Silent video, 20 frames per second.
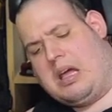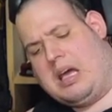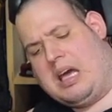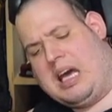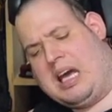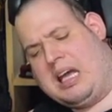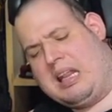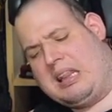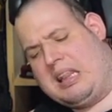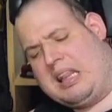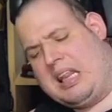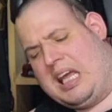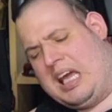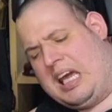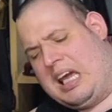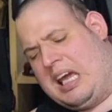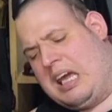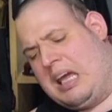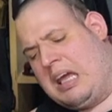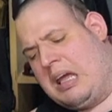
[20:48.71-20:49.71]
And
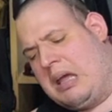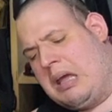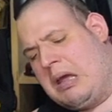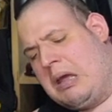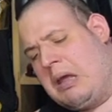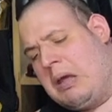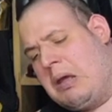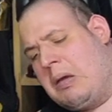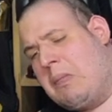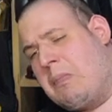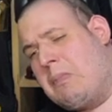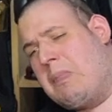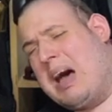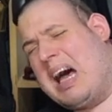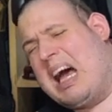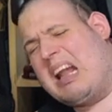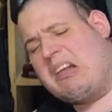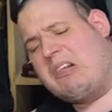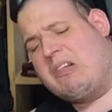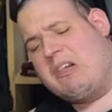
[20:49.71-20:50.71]
the
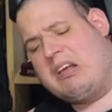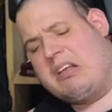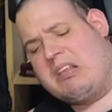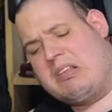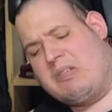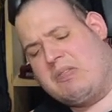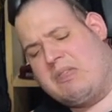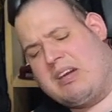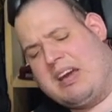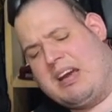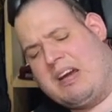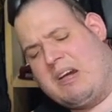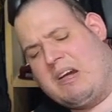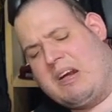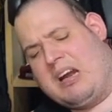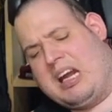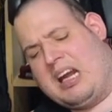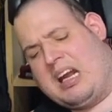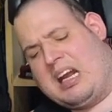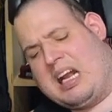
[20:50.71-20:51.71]
batteries are
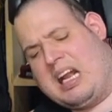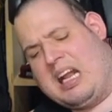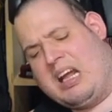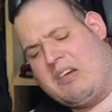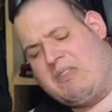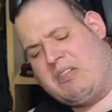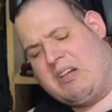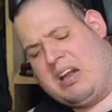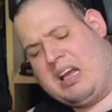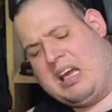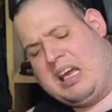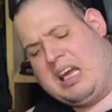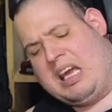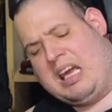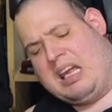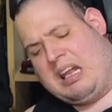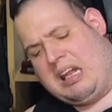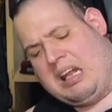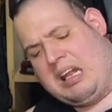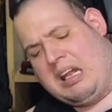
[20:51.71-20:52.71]
very cleverly
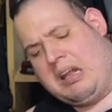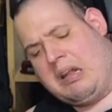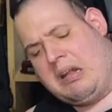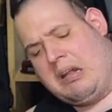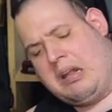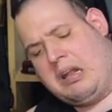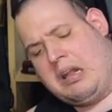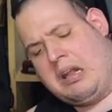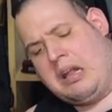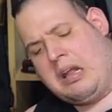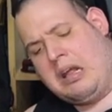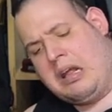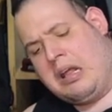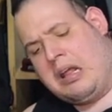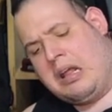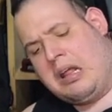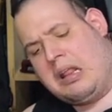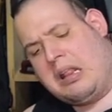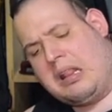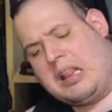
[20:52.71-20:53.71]
hidden.
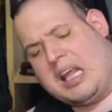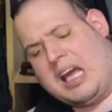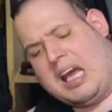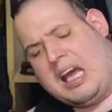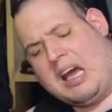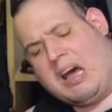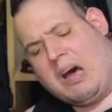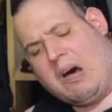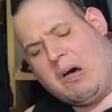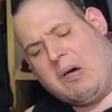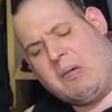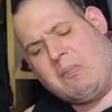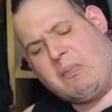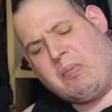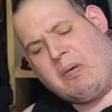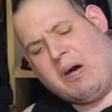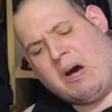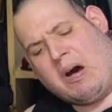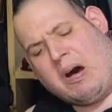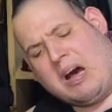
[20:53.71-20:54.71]
They are
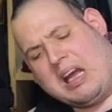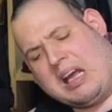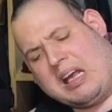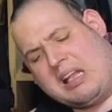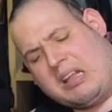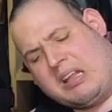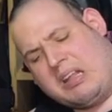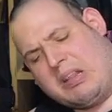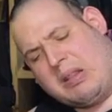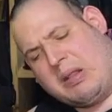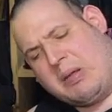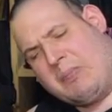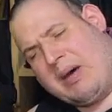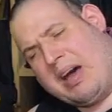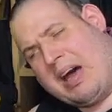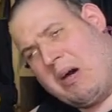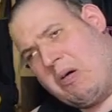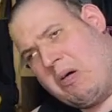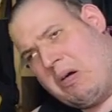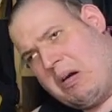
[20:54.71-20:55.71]
behind the
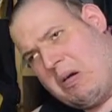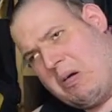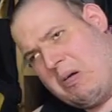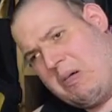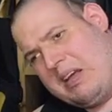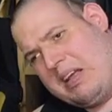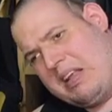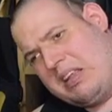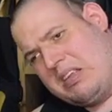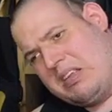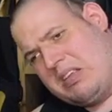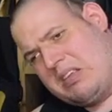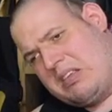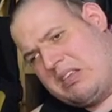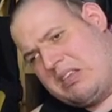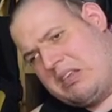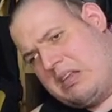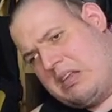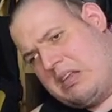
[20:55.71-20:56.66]
power coins.